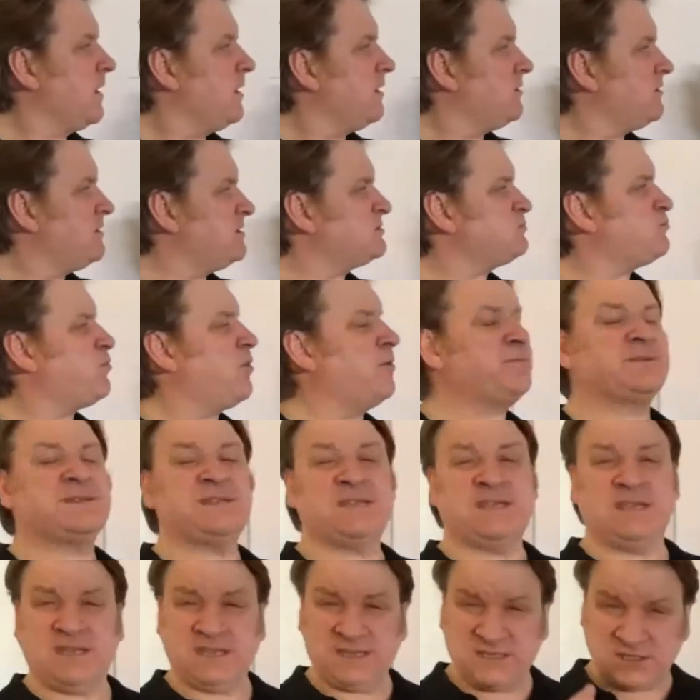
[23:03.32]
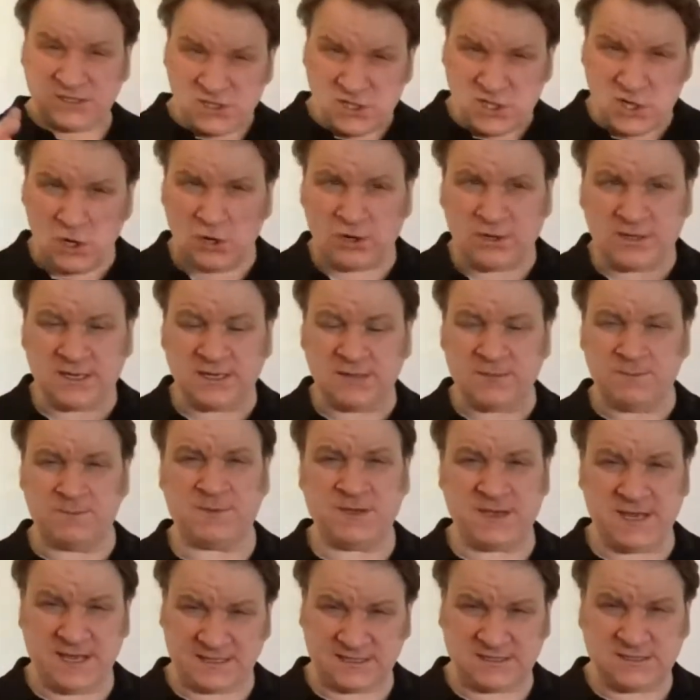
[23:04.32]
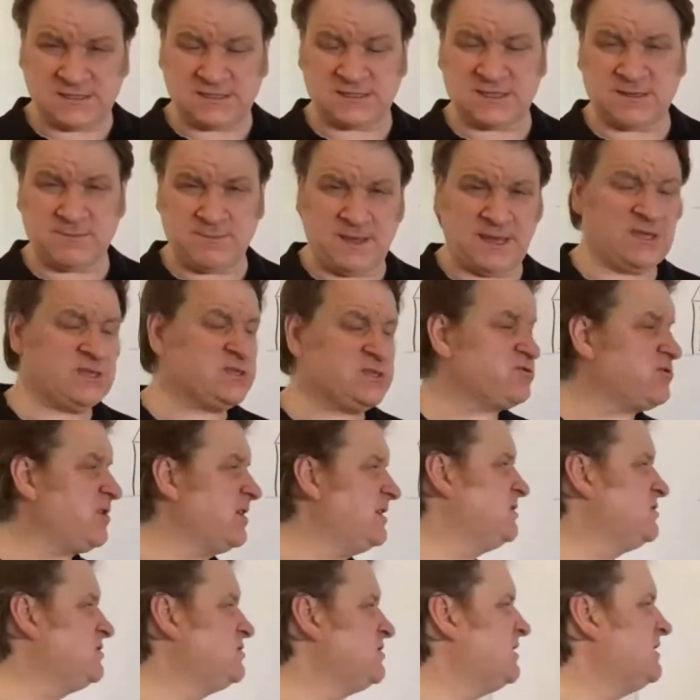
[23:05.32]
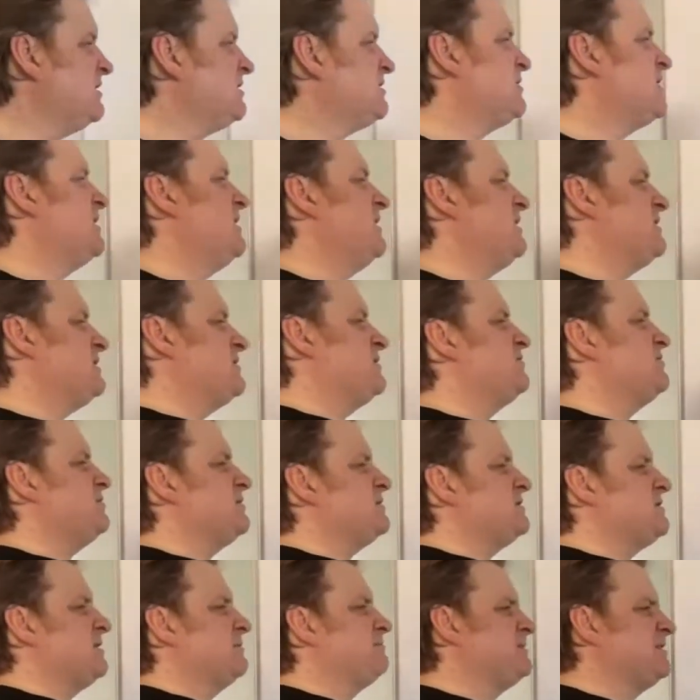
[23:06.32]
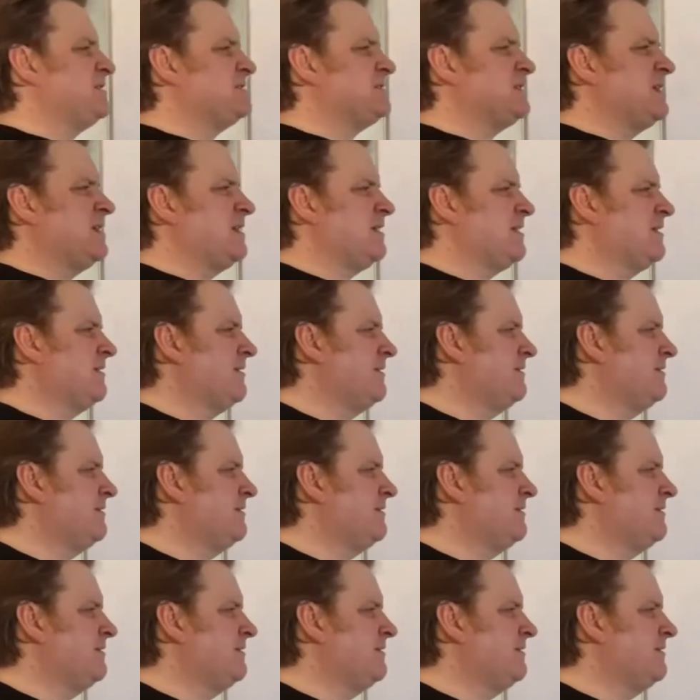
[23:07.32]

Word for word: This property is not connected to the main drainage, it's connected to a septic tank.